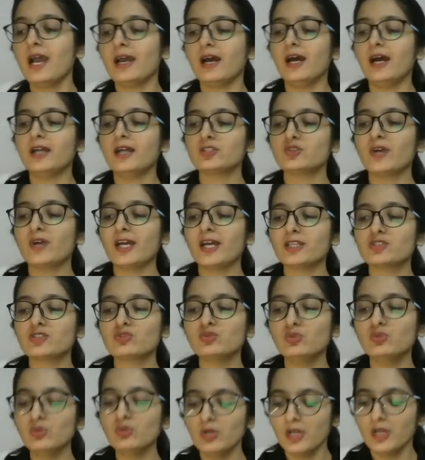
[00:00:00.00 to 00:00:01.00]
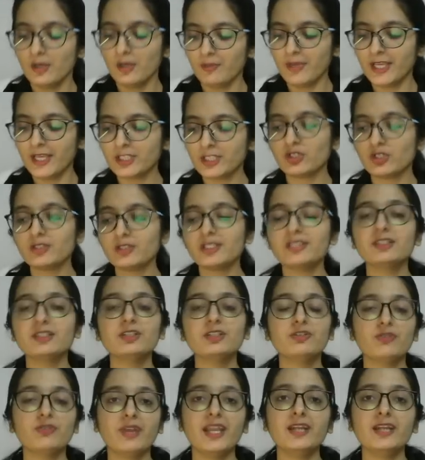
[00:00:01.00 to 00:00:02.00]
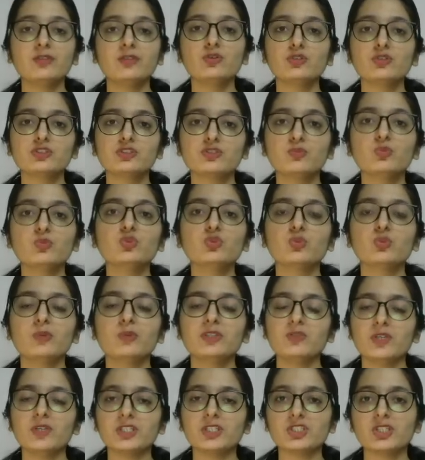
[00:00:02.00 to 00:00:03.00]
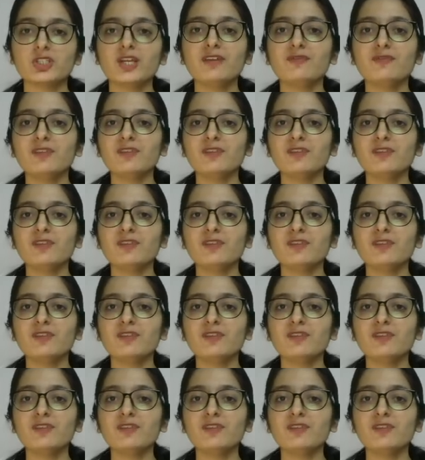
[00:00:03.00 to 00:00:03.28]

so as to make sure that the trade goes smooth with Russia,